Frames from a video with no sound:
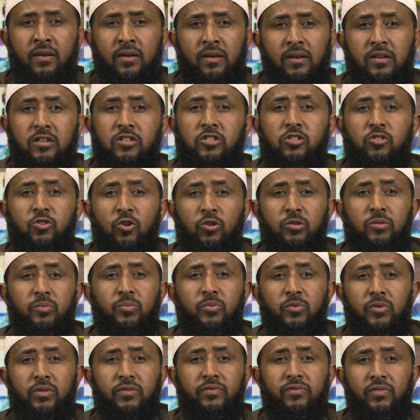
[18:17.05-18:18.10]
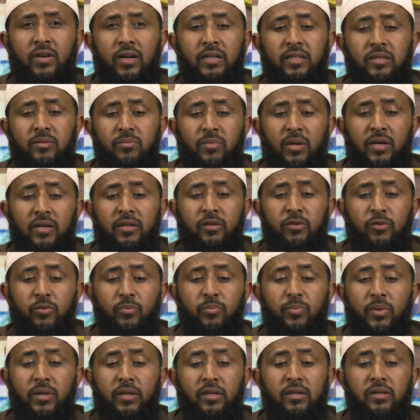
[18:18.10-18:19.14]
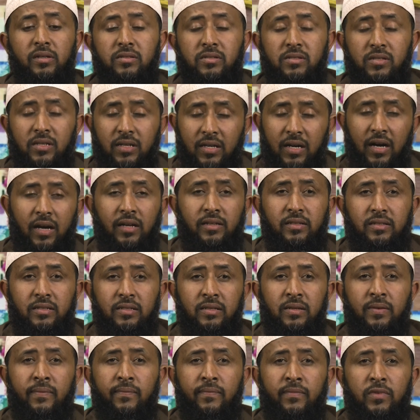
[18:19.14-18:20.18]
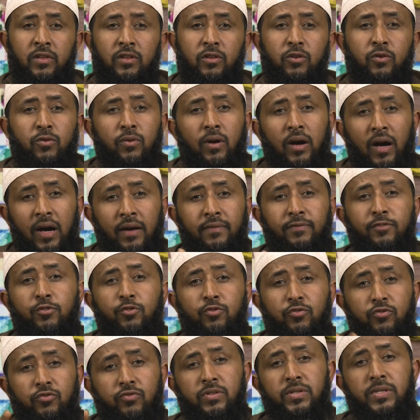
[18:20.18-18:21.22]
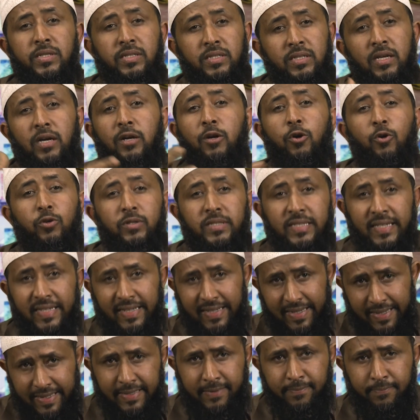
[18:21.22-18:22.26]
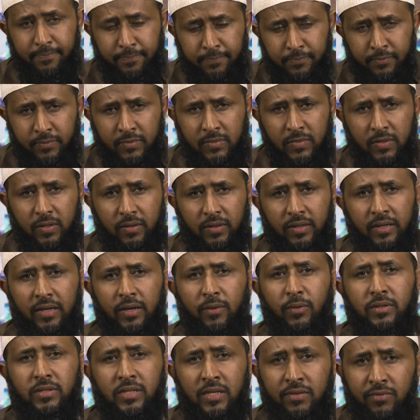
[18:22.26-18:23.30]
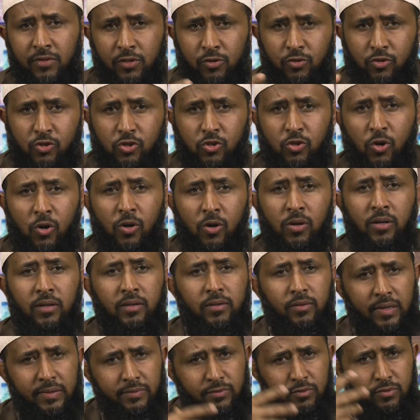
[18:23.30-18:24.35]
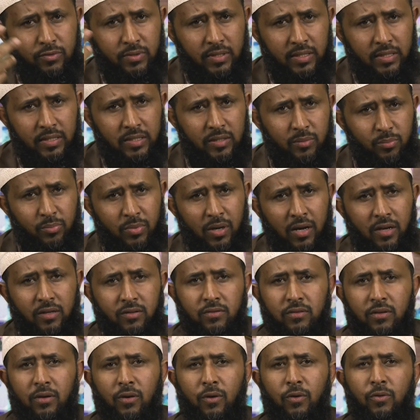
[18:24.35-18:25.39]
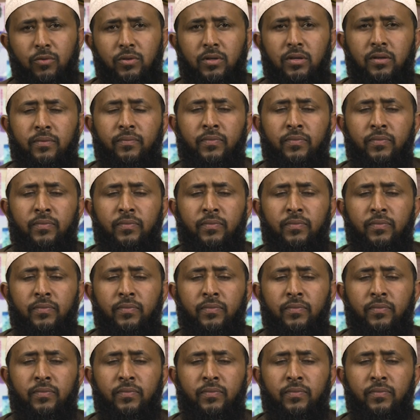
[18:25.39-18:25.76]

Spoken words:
is not purified by you paying zakat. You have to treat it accordingly. Okay, whatever you stole, you have to take it back to the owner.